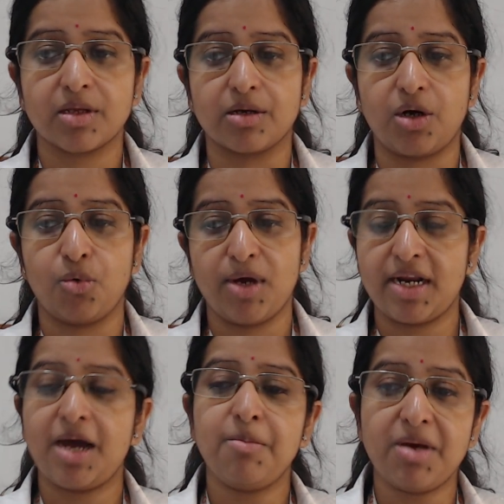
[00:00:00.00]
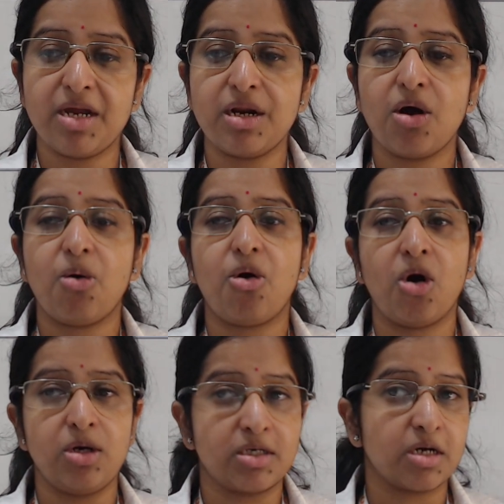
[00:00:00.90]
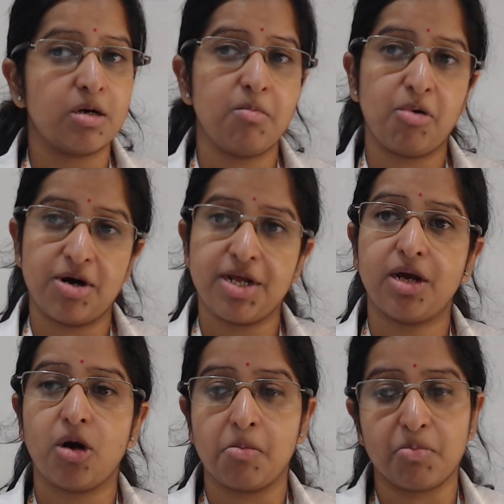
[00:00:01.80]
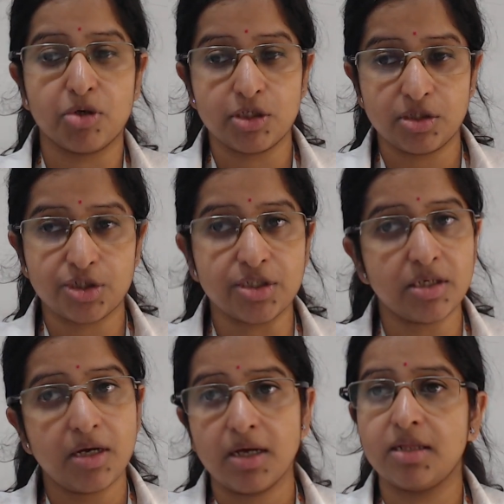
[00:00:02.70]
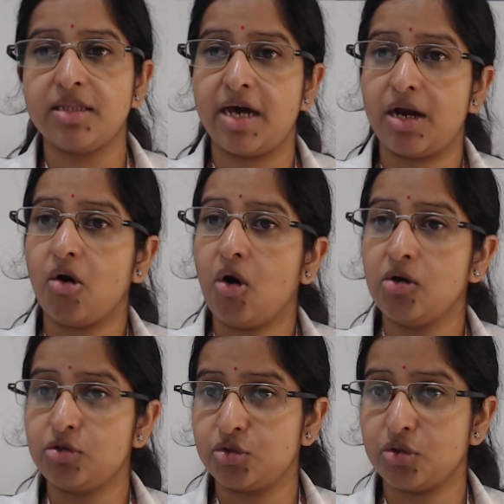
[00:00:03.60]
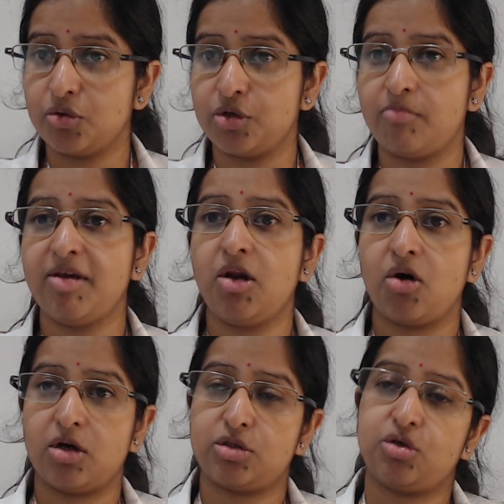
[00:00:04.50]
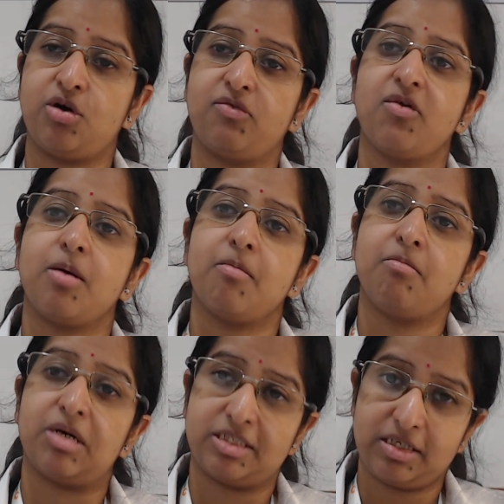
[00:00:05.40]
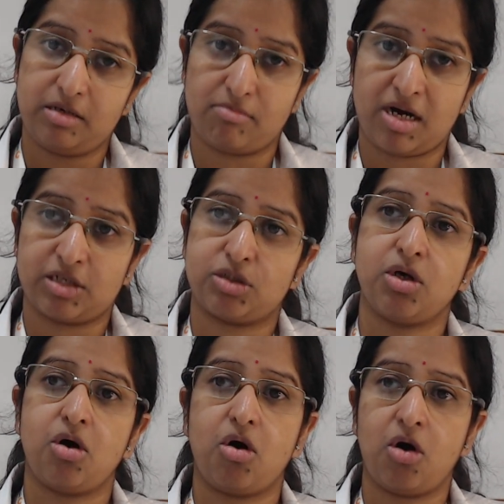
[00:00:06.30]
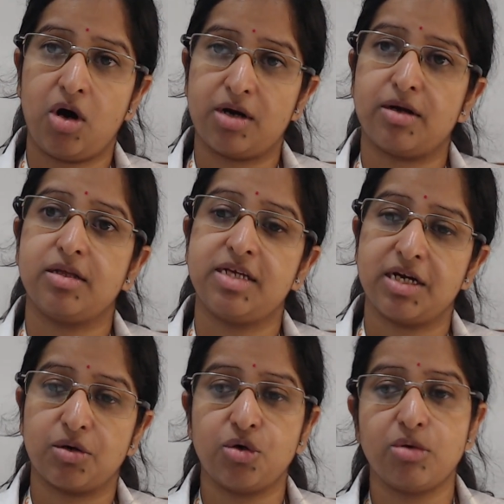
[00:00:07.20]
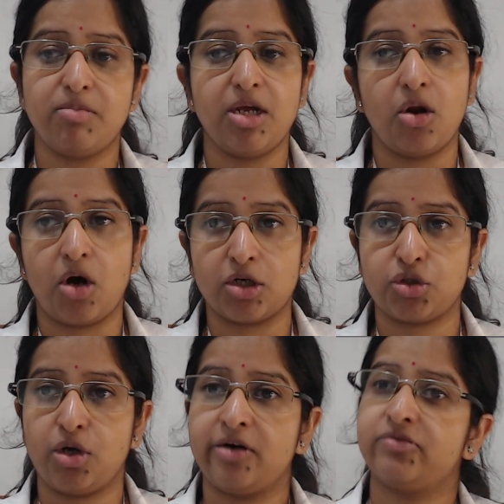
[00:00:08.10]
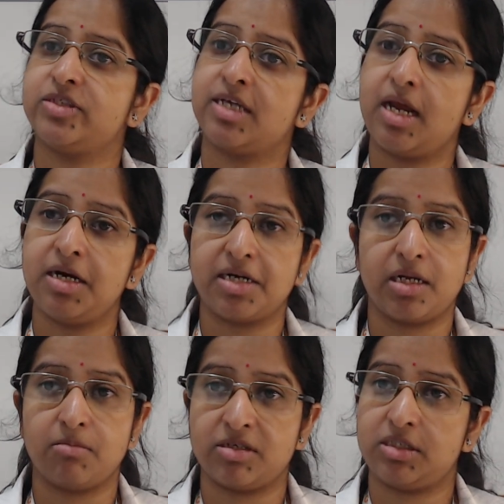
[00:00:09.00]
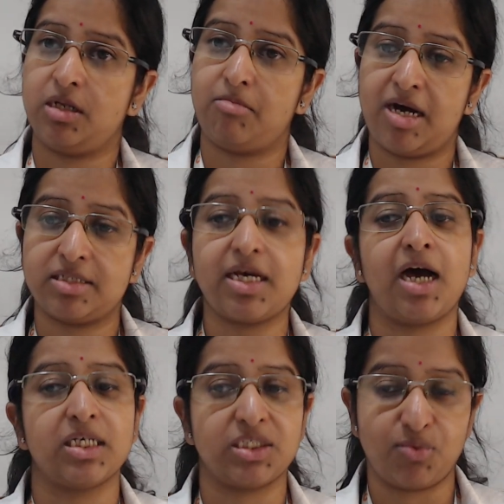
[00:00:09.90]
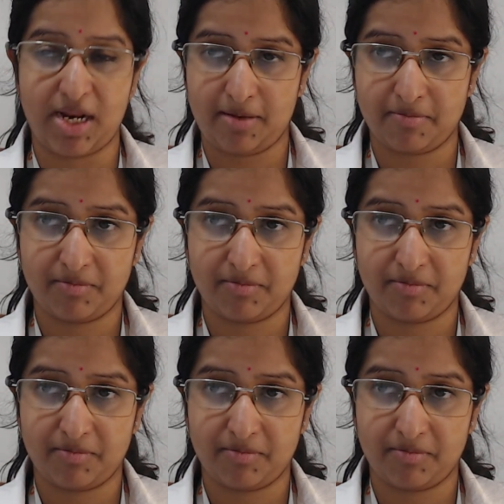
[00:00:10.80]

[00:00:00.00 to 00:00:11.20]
Now, when I mean altered body composition, there also could be loss of muscle mass or there could be loss of skeletal muscle mass as well.